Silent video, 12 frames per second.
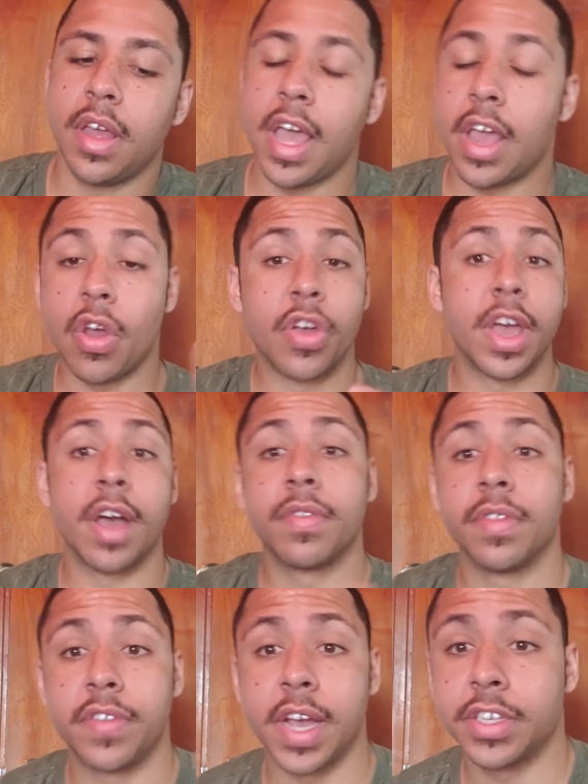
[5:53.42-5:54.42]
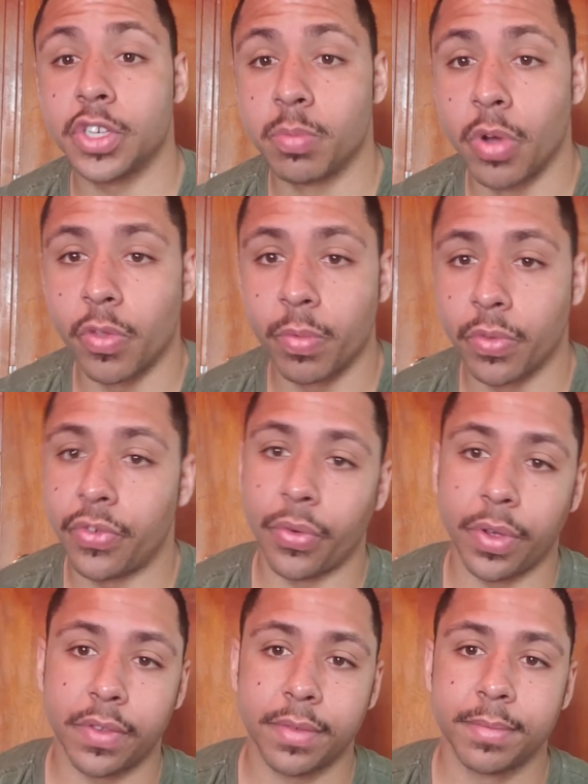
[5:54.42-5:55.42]
And oh yeah, the test is multiple
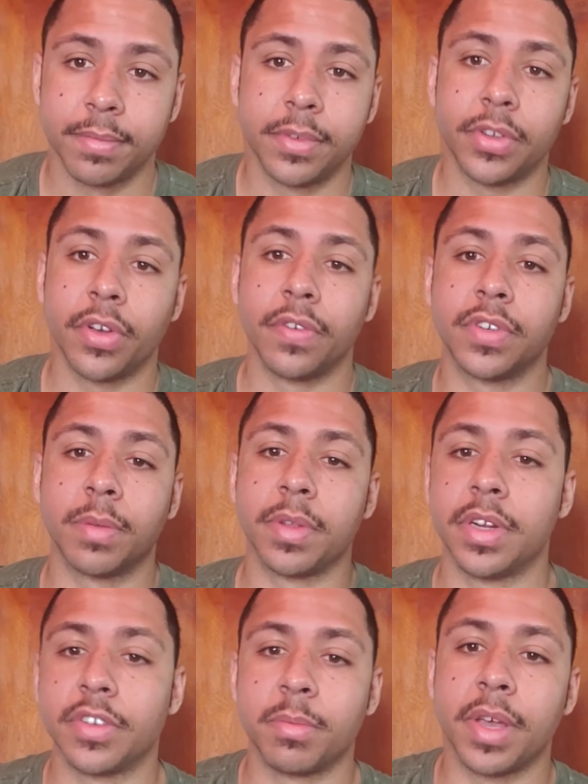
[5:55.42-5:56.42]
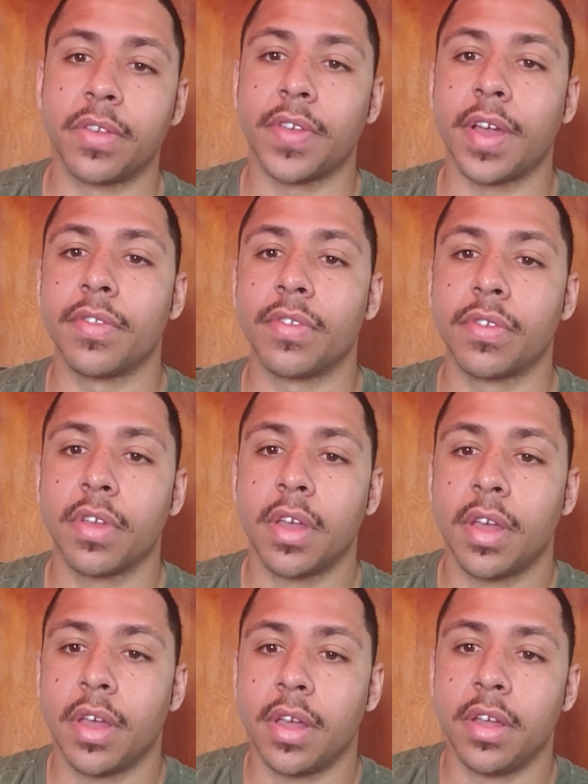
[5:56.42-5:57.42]
choice. So if something doesn't make sense,
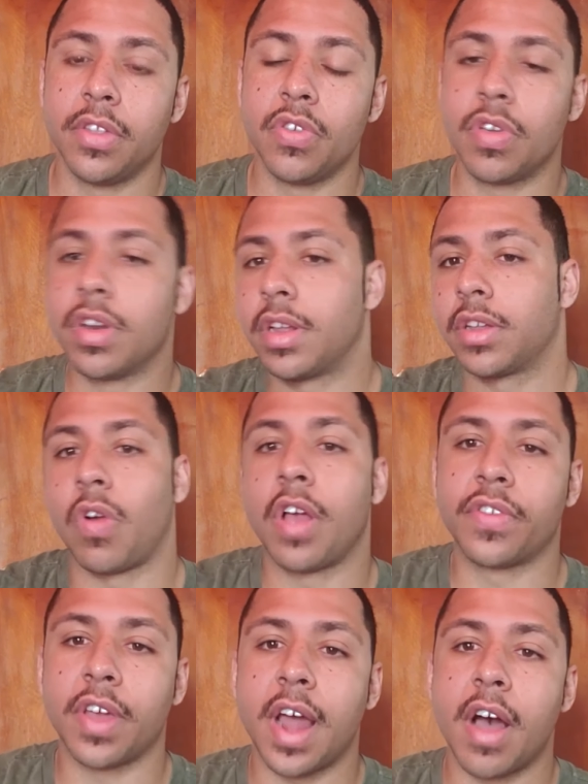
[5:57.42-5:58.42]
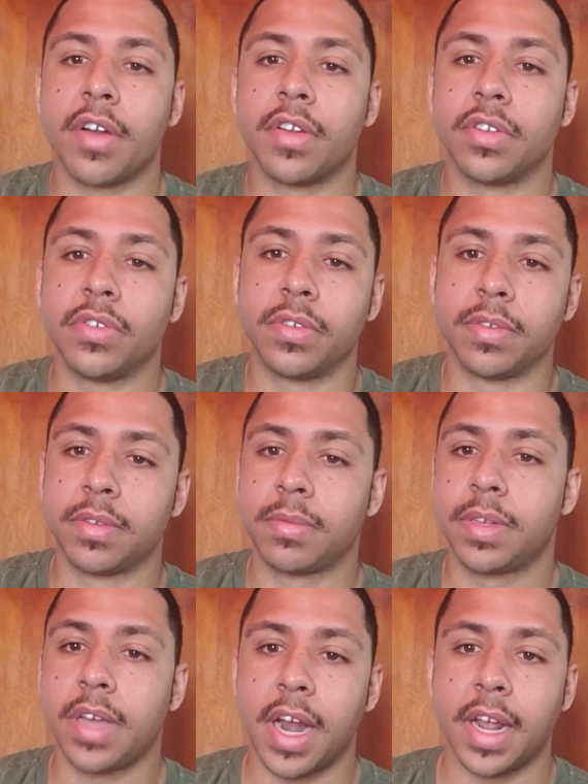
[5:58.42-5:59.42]
you can cross that out and you can
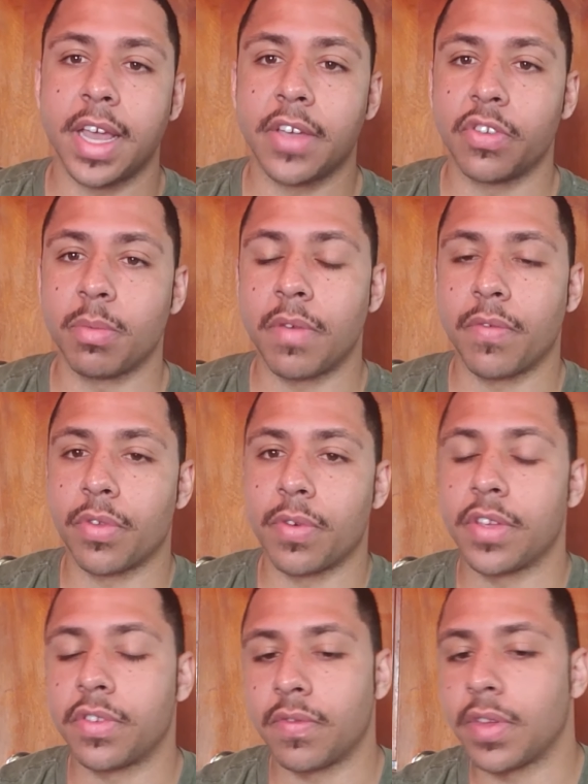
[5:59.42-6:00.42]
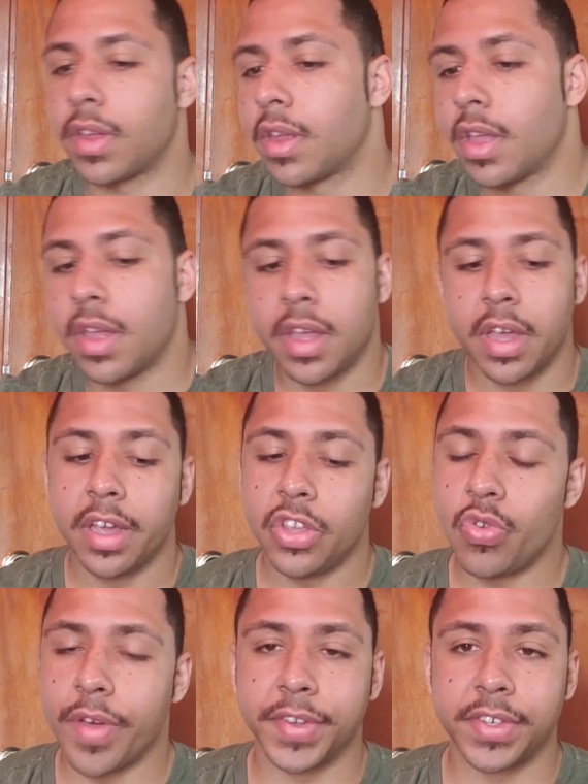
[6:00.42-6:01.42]
kind of guesstimate for the rest of it.
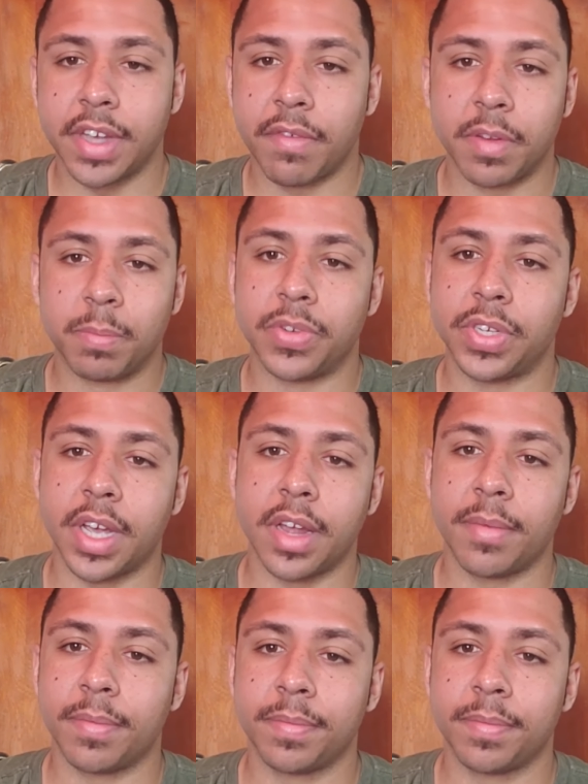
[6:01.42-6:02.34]
You have a 70%